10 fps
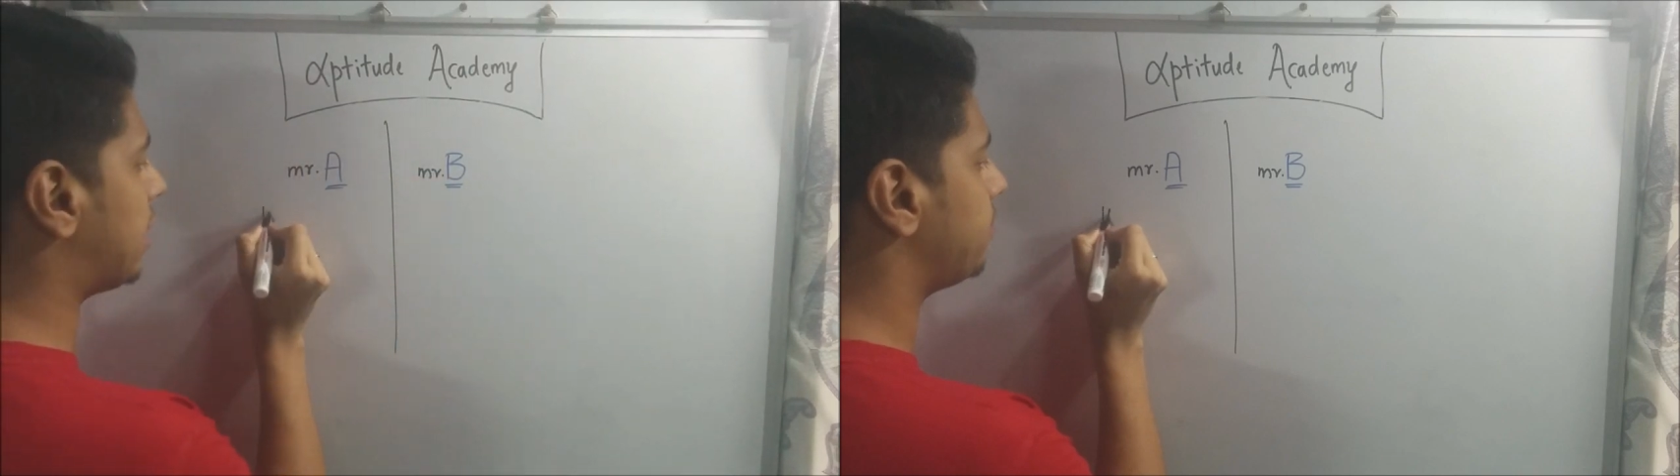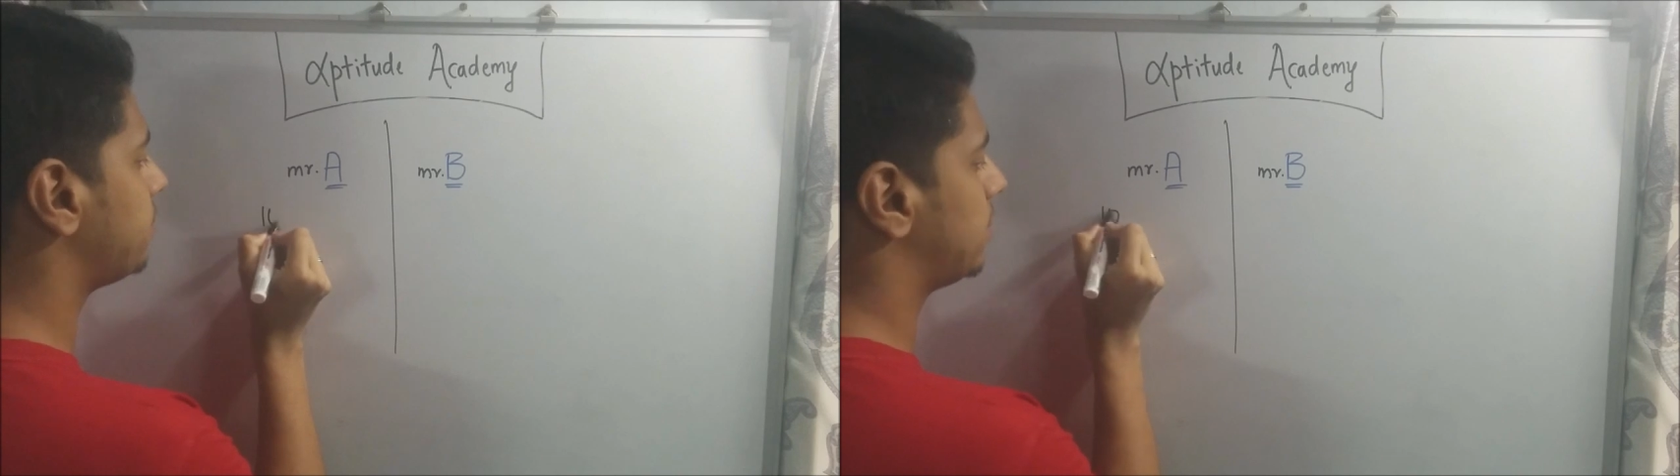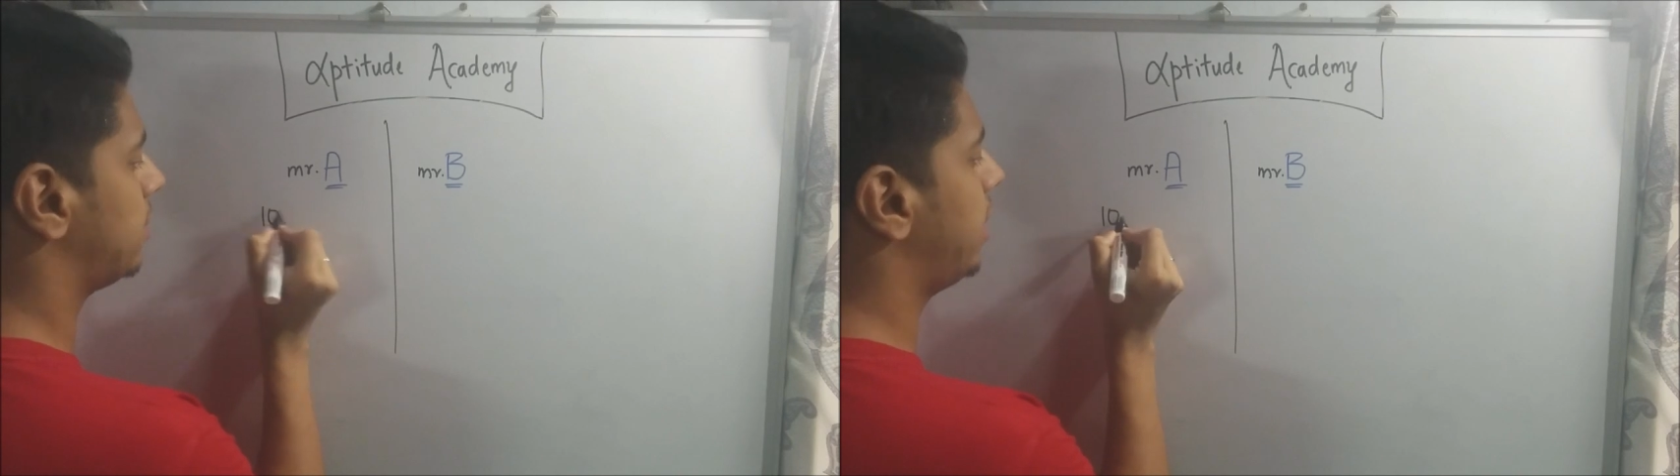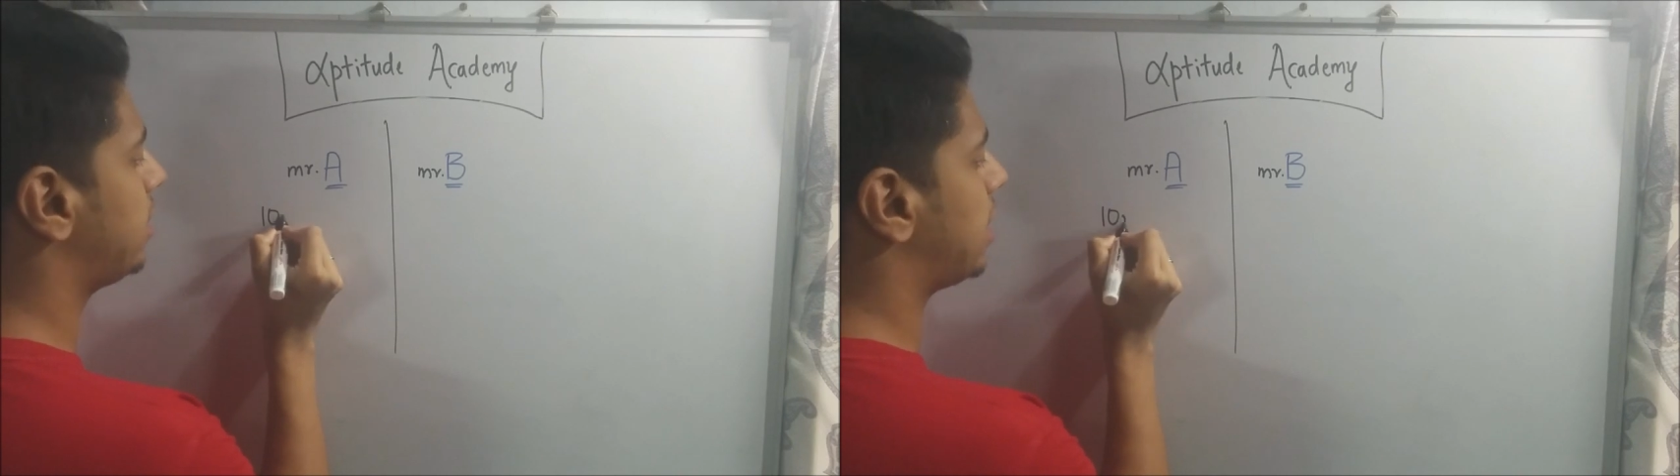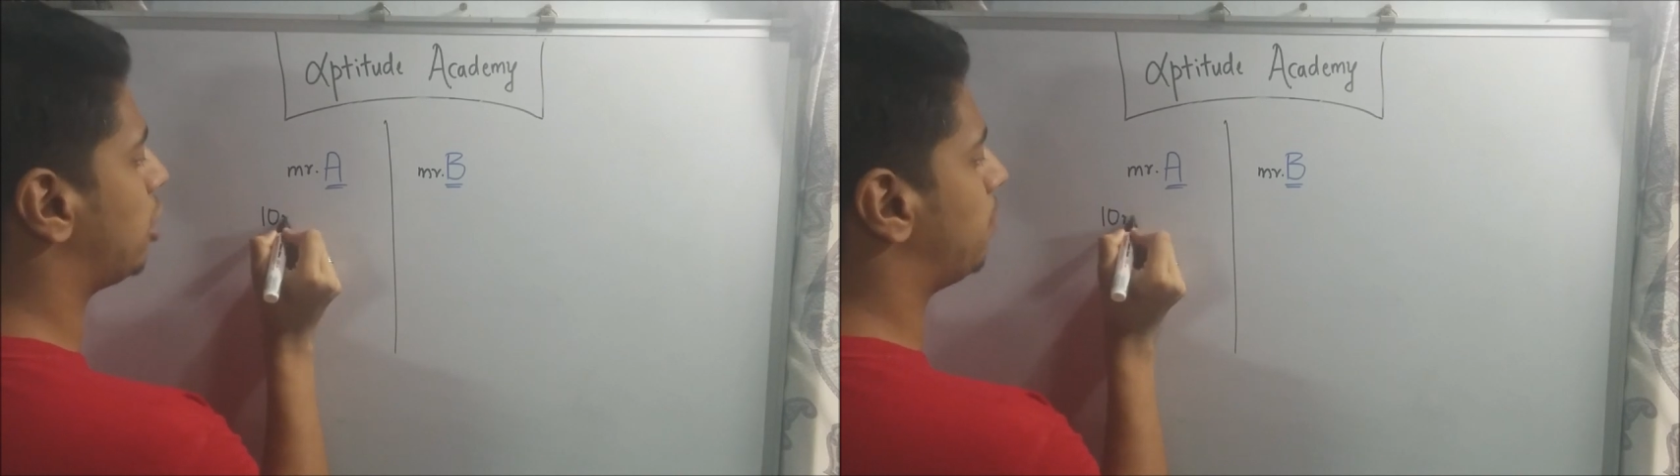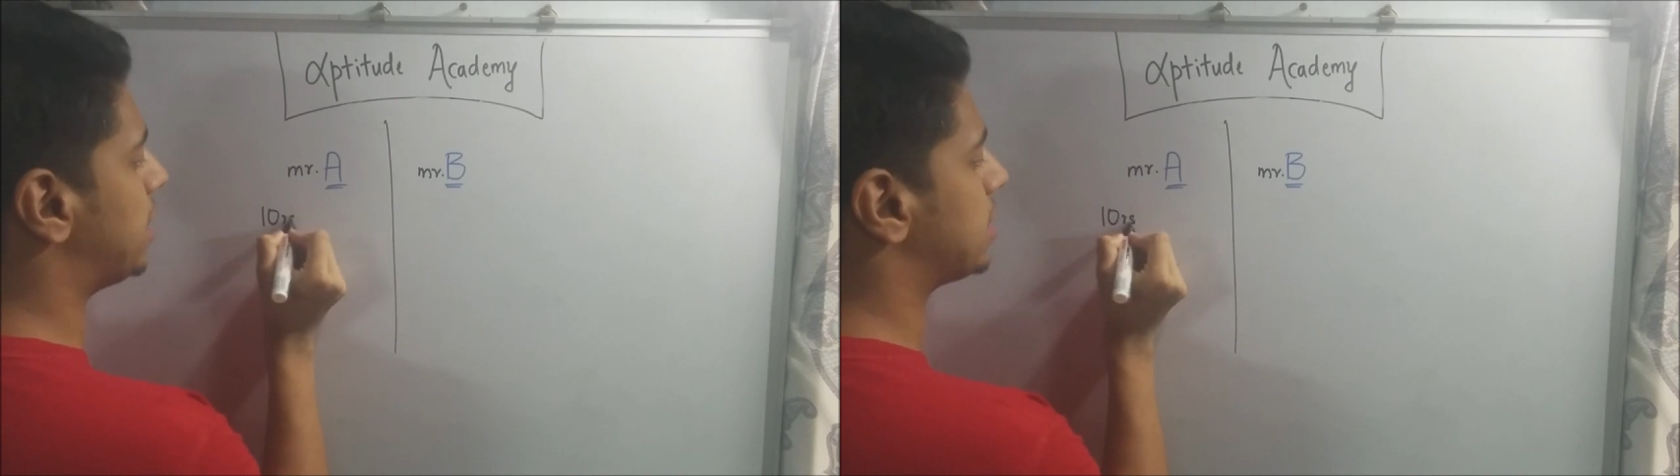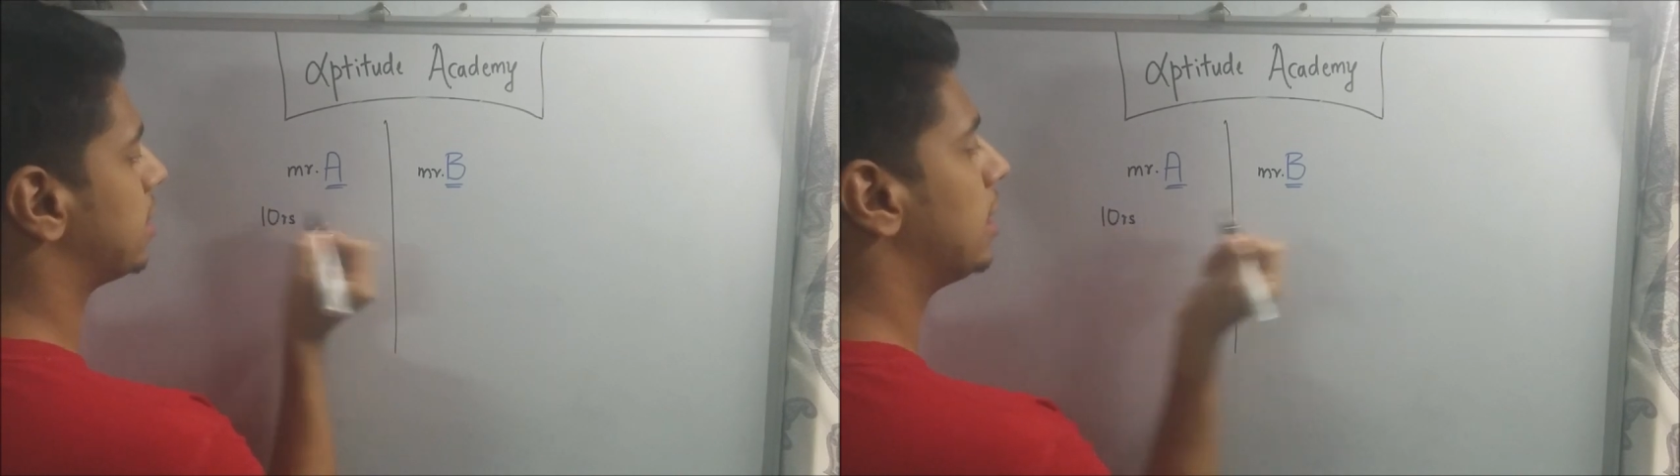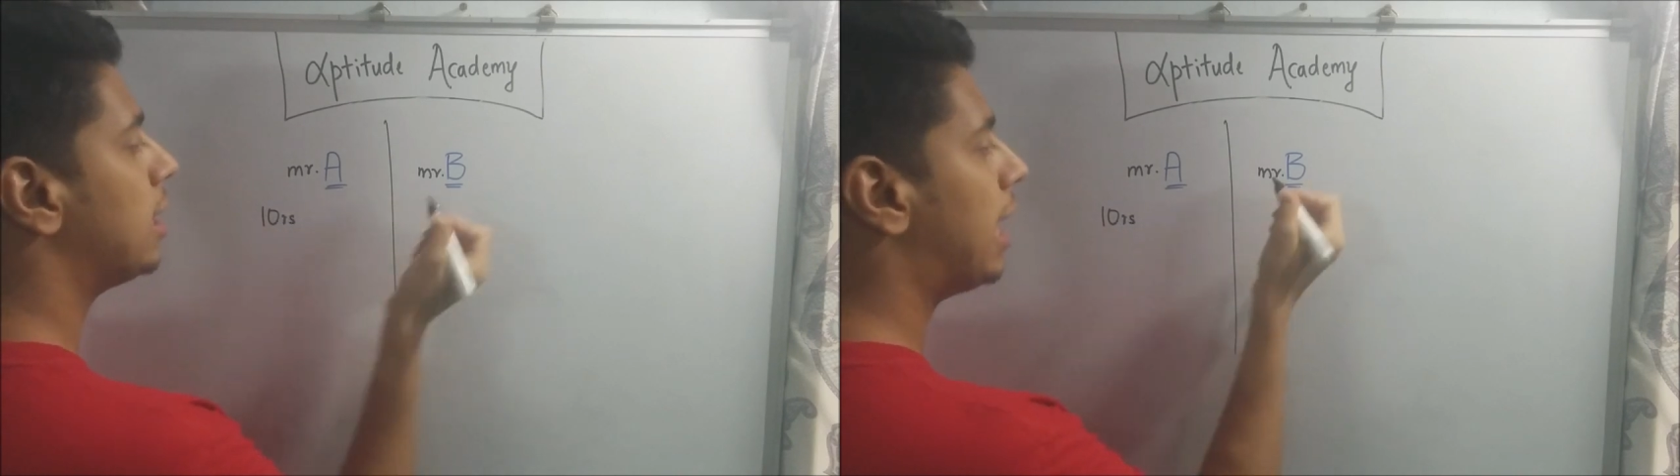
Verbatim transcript: 10, right? 10 rupees.